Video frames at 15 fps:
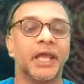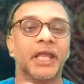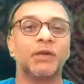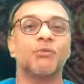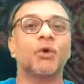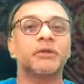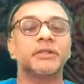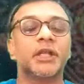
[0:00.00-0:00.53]

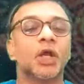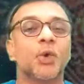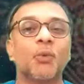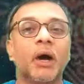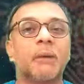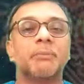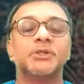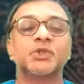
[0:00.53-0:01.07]
in what the
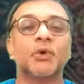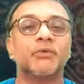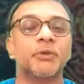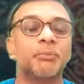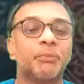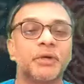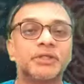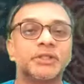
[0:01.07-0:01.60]
requirements of
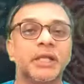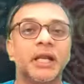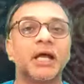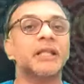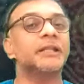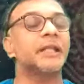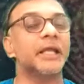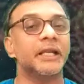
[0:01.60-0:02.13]
the person
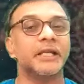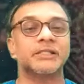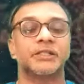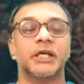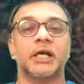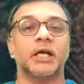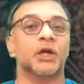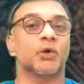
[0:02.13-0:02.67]
are, then
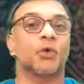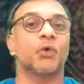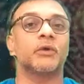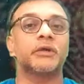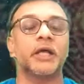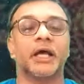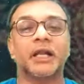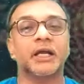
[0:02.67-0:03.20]
it's a
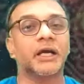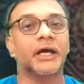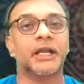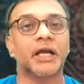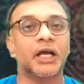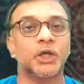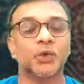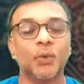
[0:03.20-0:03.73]
good
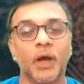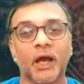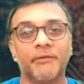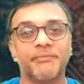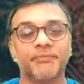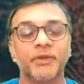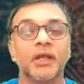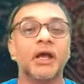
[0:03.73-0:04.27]
Dharakaraka to have.